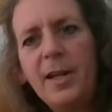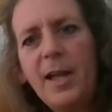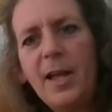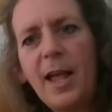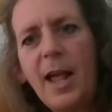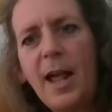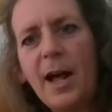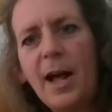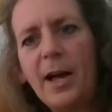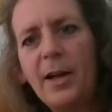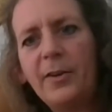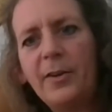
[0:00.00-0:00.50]

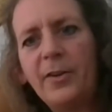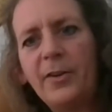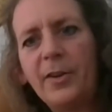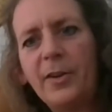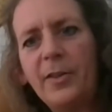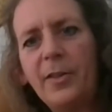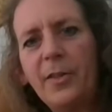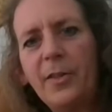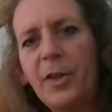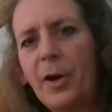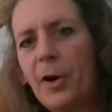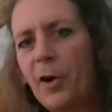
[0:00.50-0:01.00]
And
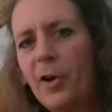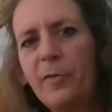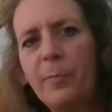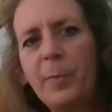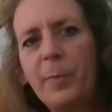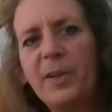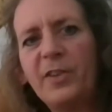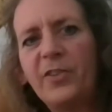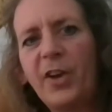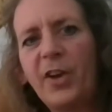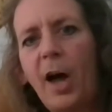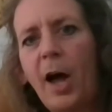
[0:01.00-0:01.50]
there have
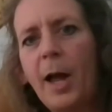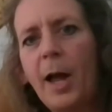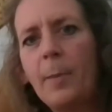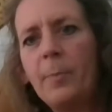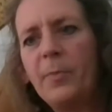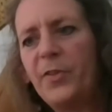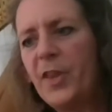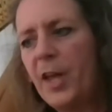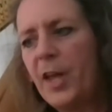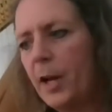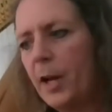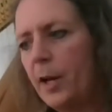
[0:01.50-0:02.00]
been
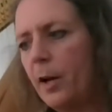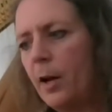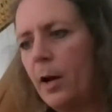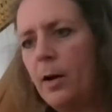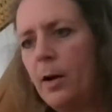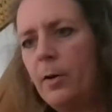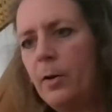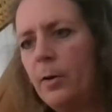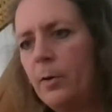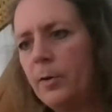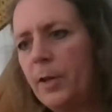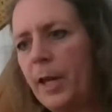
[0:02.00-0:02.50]
times that,
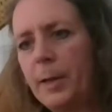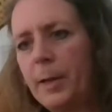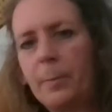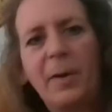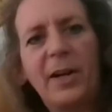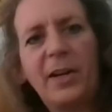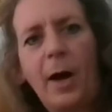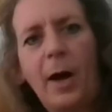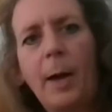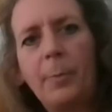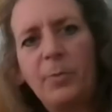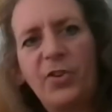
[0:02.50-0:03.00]
like,
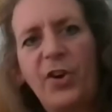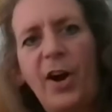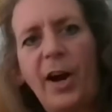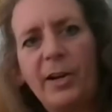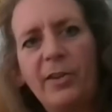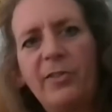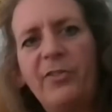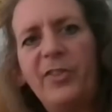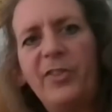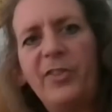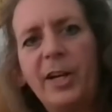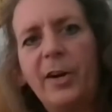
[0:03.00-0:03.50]
I'm
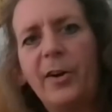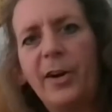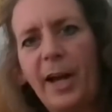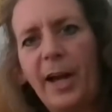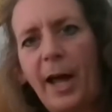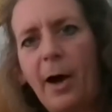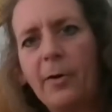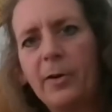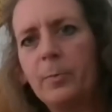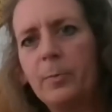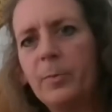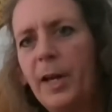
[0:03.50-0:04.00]
trying to figure it
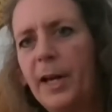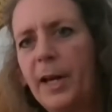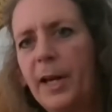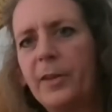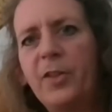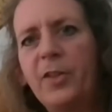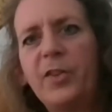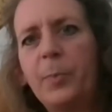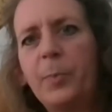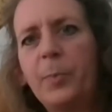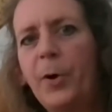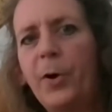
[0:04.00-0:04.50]
out, and I'm like,
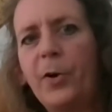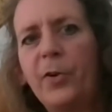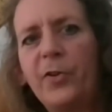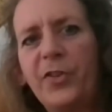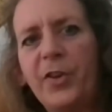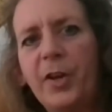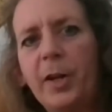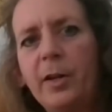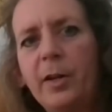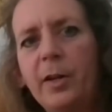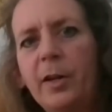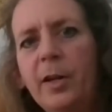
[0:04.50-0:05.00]
this
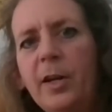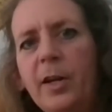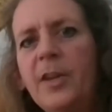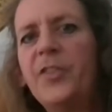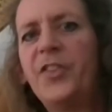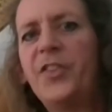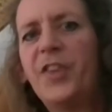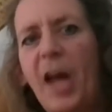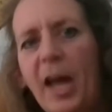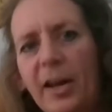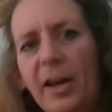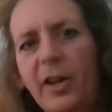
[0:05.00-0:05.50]
person
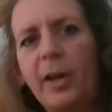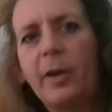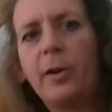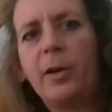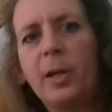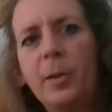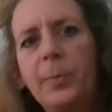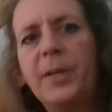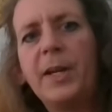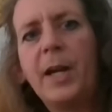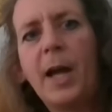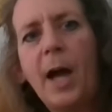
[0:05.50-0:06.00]
sat down
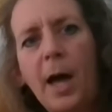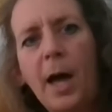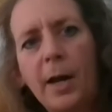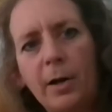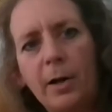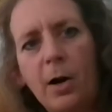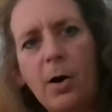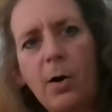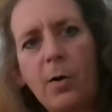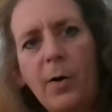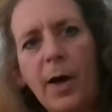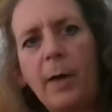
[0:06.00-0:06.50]
at a
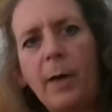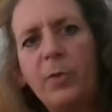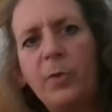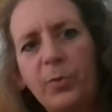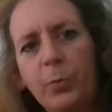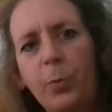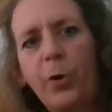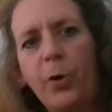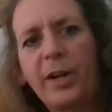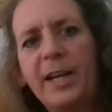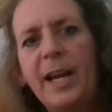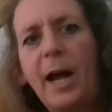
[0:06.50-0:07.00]
piano and was
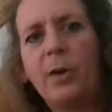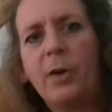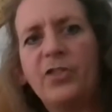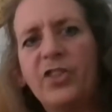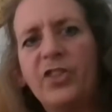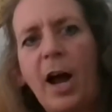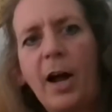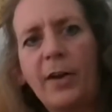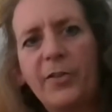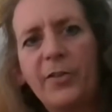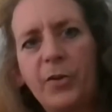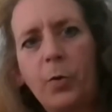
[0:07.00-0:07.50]
working out
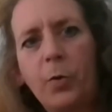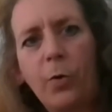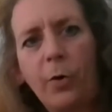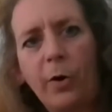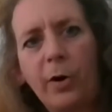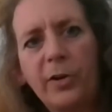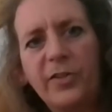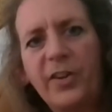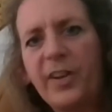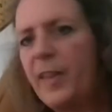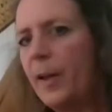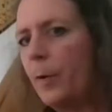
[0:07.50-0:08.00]
jazz
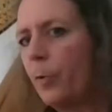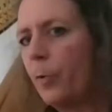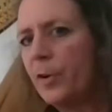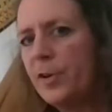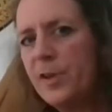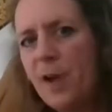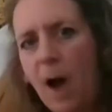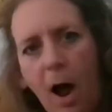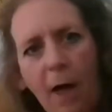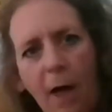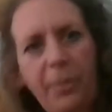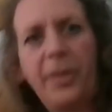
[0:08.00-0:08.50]
chords, and they were
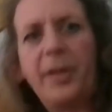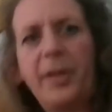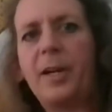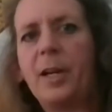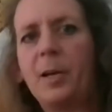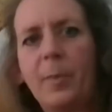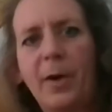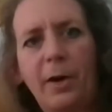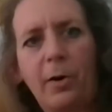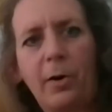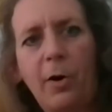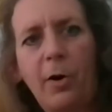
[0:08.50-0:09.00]
not thinking
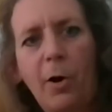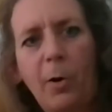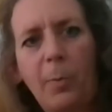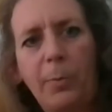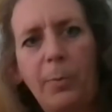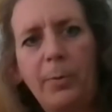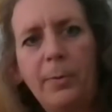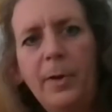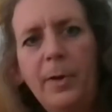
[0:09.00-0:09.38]
about a harp.